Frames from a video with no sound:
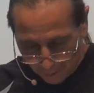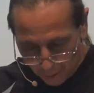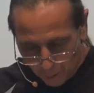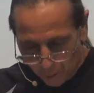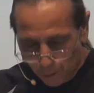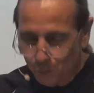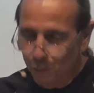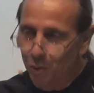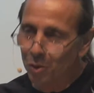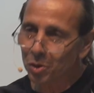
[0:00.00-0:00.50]
You
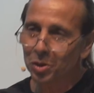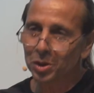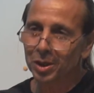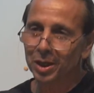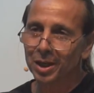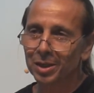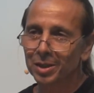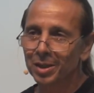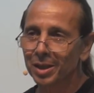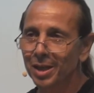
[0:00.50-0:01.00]
know, the word
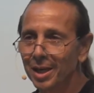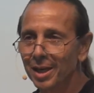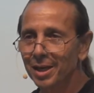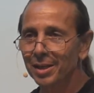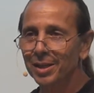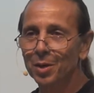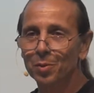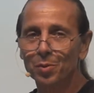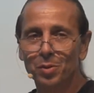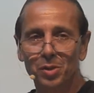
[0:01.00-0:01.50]
says,
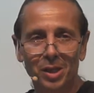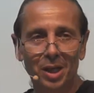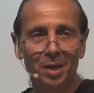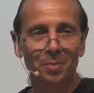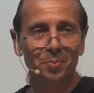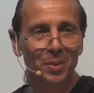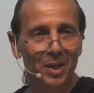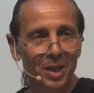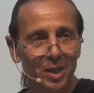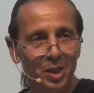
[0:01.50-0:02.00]
they will
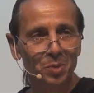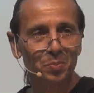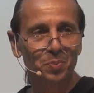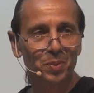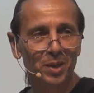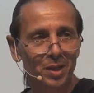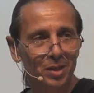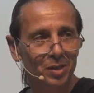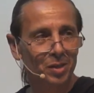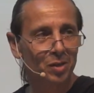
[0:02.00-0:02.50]
say, peace,
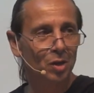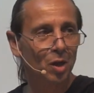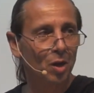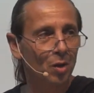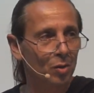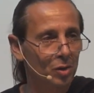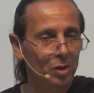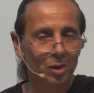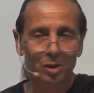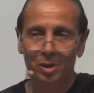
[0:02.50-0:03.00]
peace, and
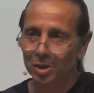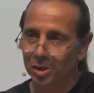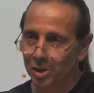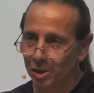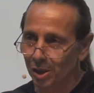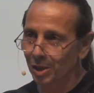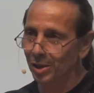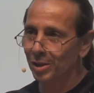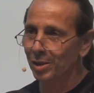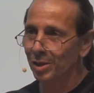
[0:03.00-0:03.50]
all of a sudden,
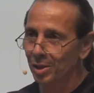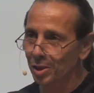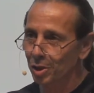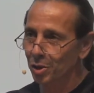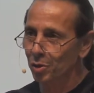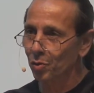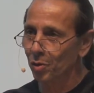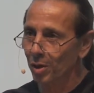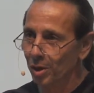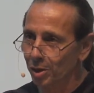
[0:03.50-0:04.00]
sudden
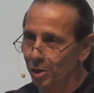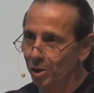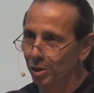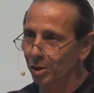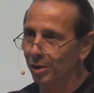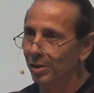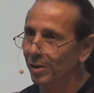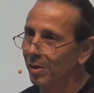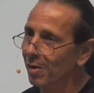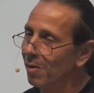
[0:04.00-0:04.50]

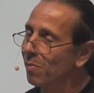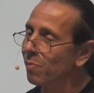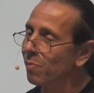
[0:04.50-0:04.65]
destruction.